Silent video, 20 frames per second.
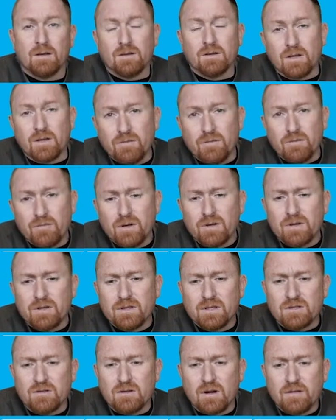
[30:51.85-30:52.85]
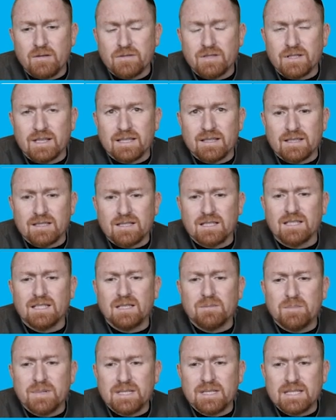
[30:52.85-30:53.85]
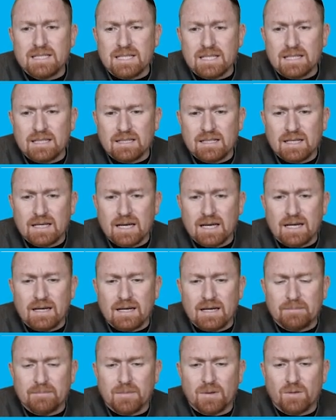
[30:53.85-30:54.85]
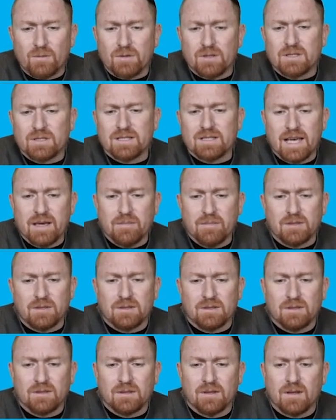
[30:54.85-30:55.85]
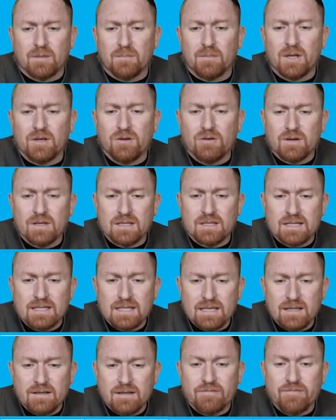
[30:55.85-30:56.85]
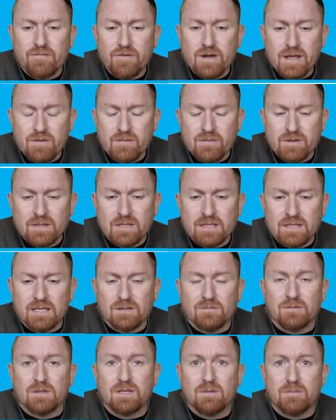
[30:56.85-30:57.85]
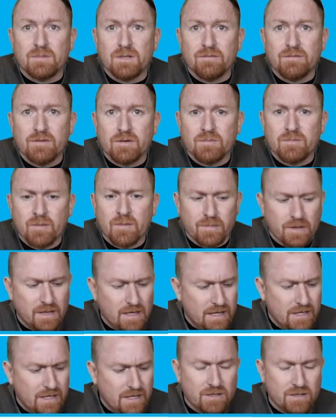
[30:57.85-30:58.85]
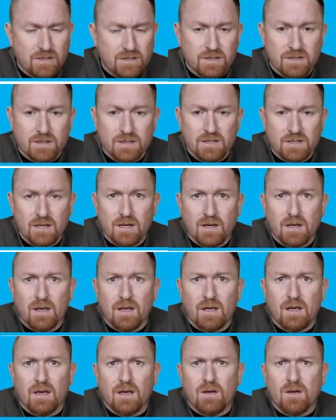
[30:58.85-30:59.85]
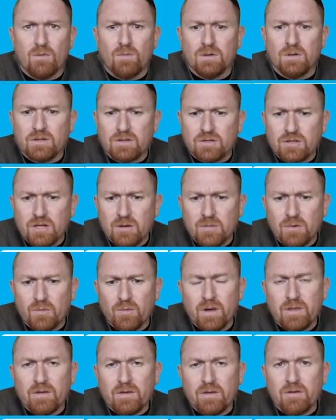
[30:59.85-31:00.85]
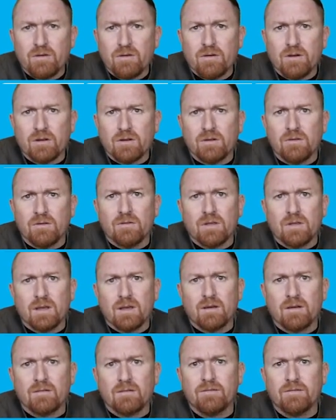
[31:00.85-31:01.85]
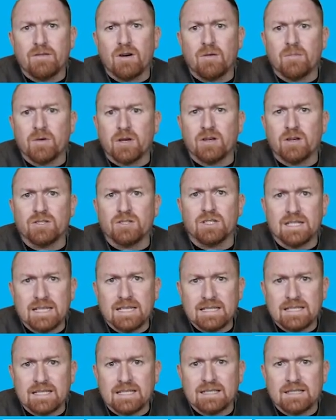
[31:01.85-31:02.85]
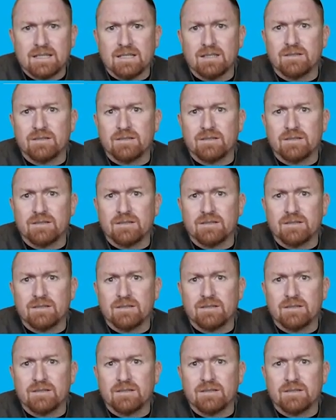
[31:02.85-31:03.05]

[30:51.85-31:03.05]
So if we look at this graph together, it's a little busy, um, or this table, but you can see the frequencies within different populations will determine whether or not you think pharmacogenetics